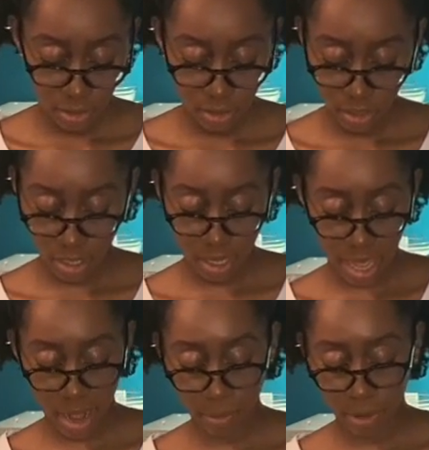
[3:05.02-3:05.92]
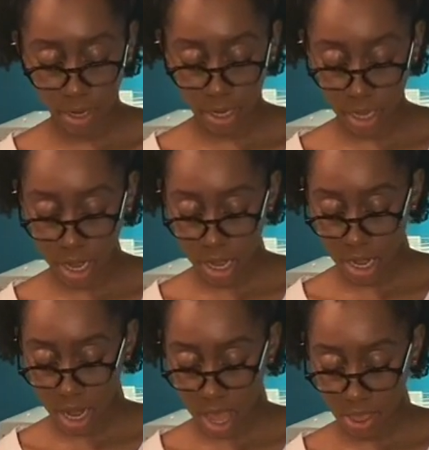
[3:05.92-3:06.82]
And then I'm putting
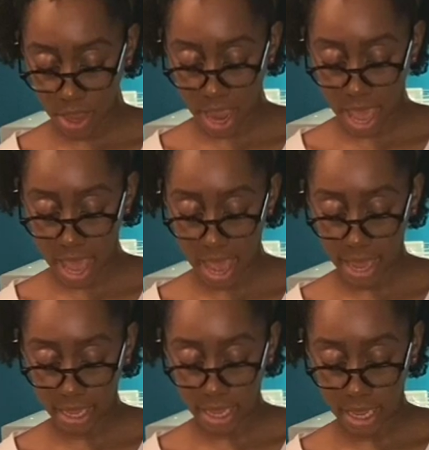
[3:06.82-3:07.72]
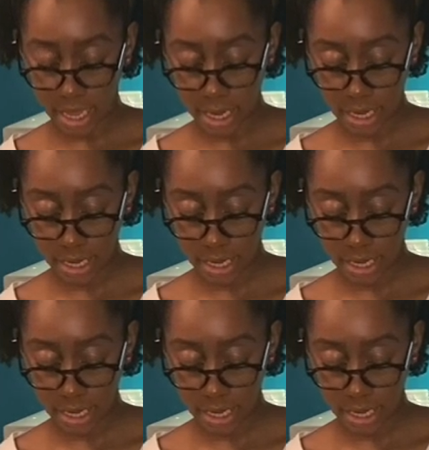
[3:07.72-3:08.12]
another egg in,